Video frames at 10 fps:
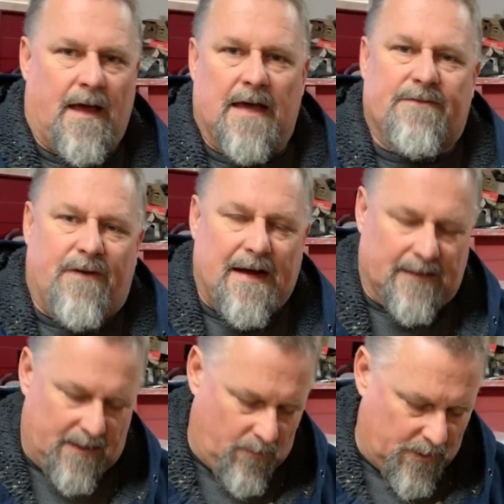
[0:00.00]
And
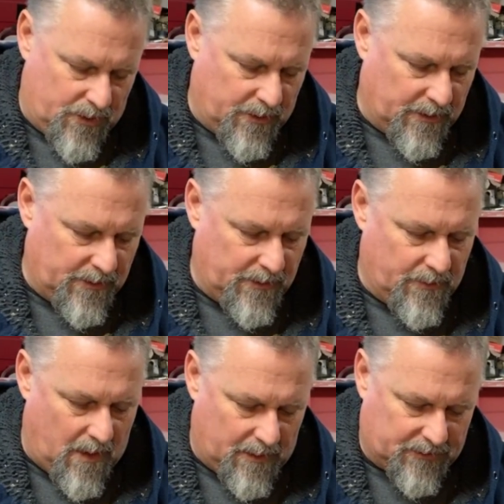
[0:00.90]
finally, what you can do
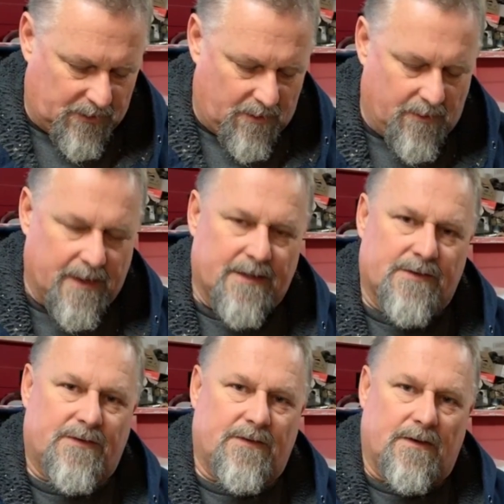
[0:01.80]
also
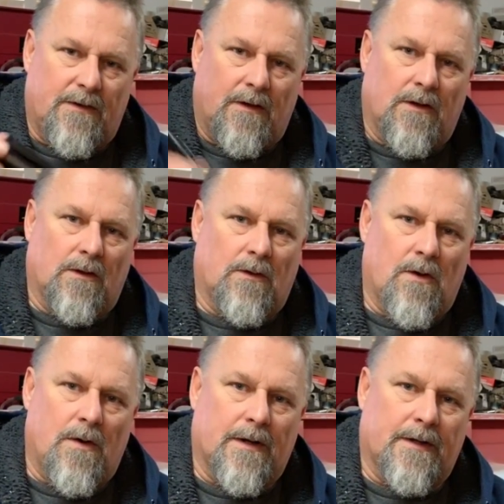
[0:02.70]
is you can
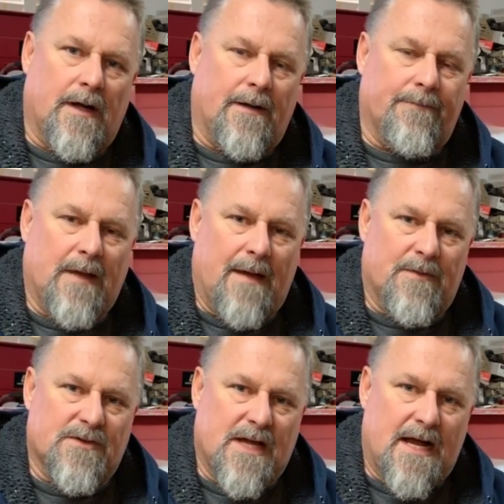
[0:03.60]
go on
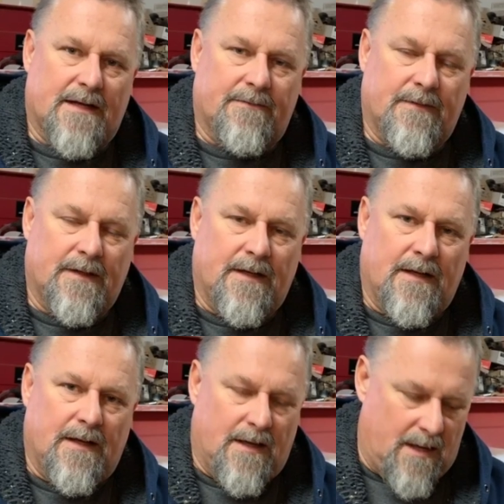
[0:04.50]
Amazon
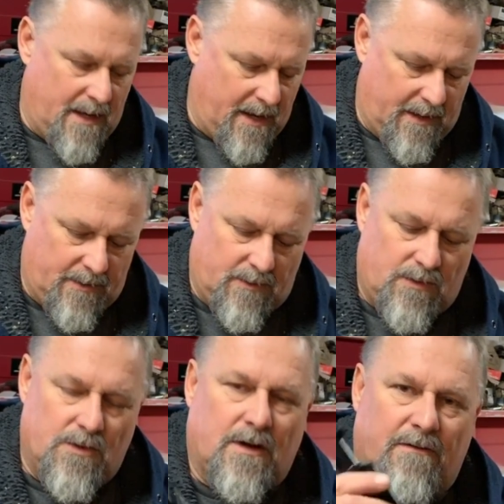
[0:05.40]
and
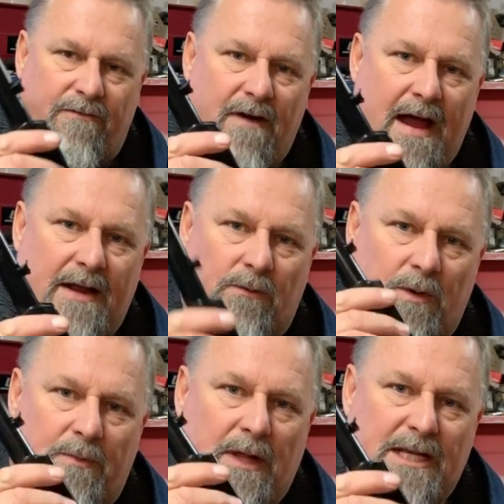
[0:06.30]
you can find
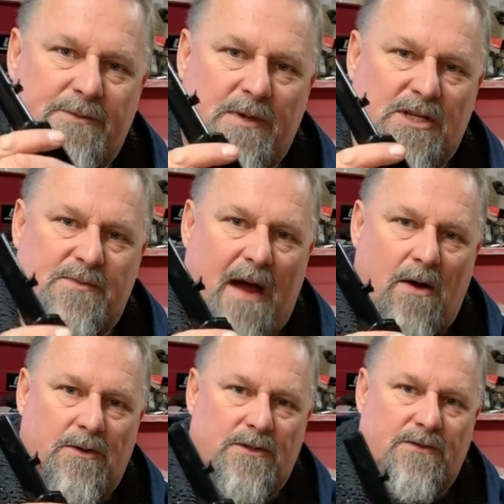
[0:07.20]
replacement
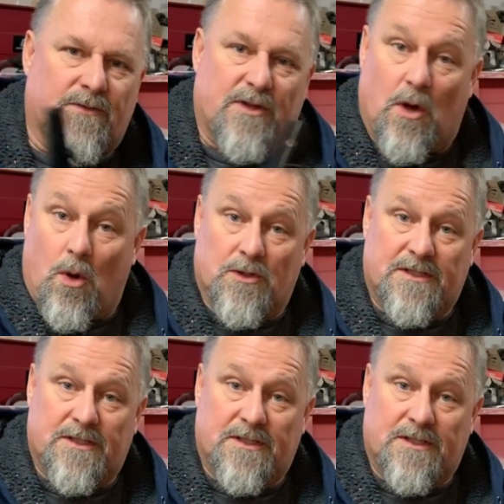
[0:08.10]
spouts for the old